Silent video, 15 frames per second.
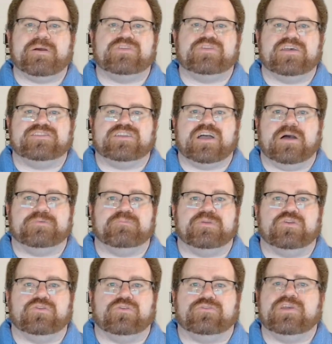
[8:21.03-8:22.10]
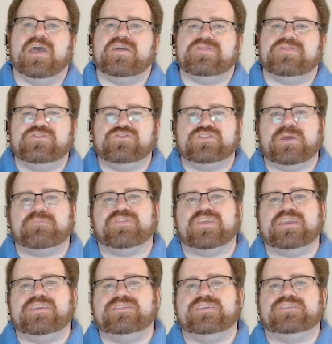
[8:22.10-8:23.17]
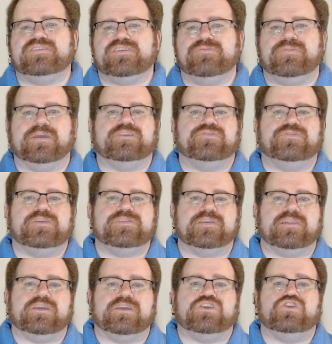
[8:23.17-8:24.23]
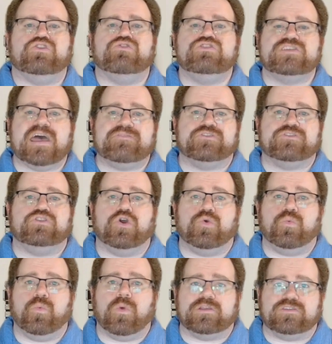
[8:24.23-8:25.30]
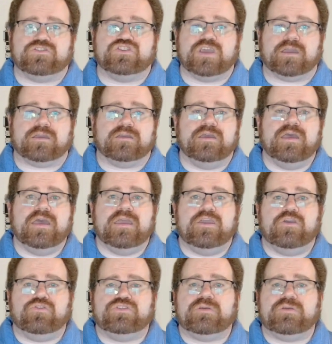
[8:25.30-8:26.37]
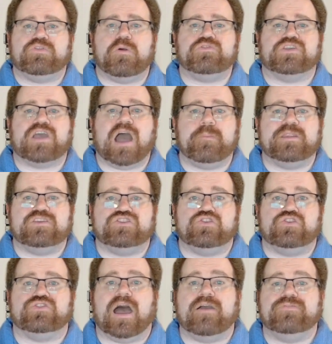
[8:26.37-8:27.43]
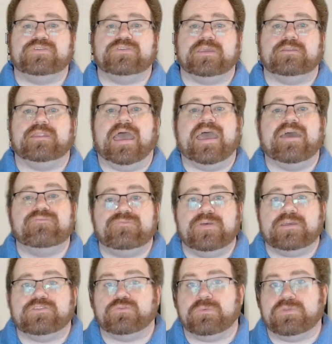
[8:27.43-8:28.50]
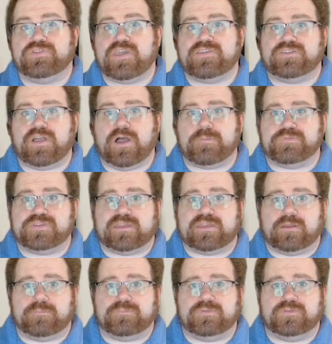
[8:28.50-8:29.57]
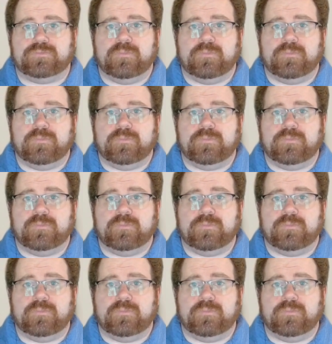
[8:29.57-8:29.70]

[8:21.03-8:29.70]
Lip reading: desktop computers. These are some of the easiest to fix physically. You just have to know what to check. Here are some of the most common issues I've seen and fixed with desktop setups.